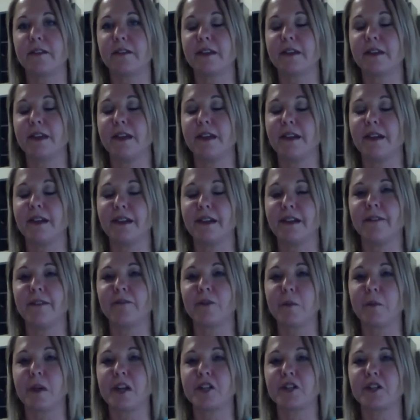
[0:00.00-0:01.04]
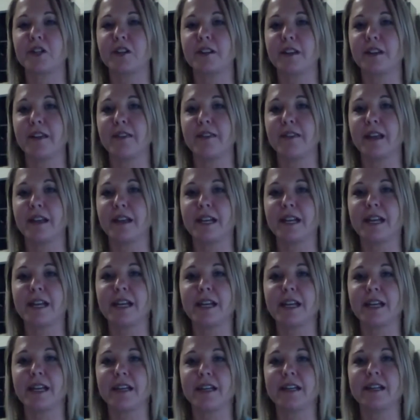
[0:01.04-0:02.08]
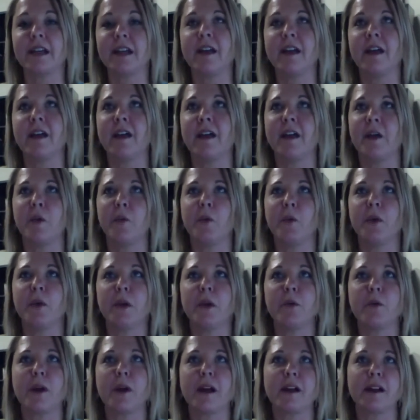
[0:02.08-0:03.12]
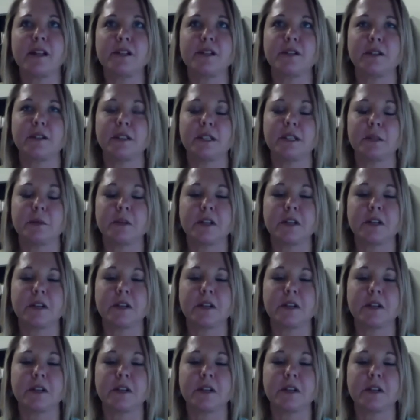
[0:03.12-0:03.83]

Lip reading: the information that they needed. we ran into a little bit